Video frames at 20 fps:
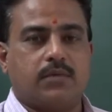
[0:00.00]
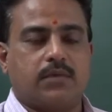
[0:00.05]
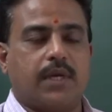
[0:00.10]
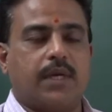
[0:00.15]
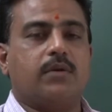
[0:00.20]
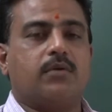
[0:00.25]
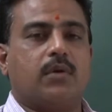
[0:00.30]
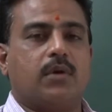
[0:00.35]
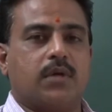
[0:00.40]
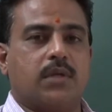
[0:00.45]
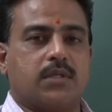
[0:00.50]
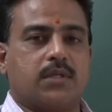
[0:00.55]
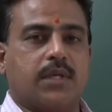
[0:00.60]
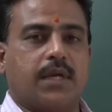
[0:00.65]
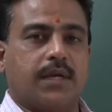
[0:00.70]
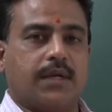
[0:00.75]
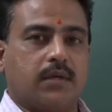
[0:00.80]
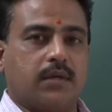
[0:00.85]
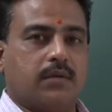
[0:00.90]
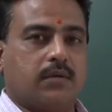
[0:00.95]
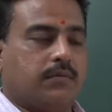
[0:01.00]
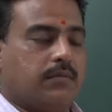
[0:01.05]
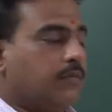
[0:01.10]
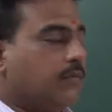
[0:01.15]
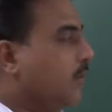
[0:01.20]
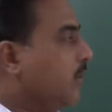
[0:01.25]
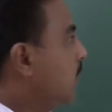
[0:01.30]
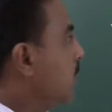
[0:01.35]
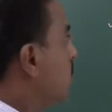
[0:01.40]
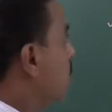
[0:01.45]
trying to understand
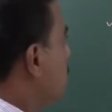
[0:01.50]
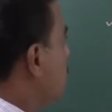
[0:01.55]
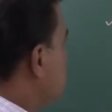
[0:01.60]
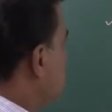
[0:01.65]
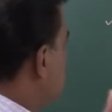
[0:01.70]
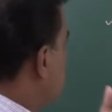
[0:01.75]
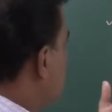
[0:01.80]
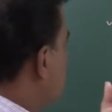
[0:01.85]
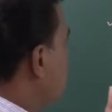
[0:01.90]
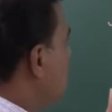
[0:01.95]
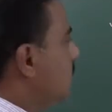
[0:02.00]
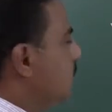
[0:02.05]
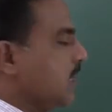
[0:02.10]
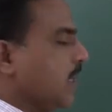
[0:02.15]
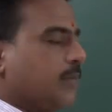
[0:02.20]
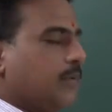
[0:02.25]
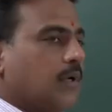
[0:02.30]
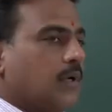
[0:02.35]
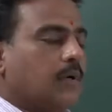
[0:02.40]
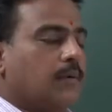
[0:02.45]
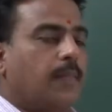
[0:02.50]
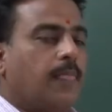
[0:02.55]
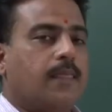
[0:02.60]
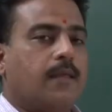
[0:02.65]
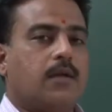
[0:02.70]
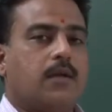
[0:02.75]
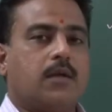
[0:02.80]
in this chapter.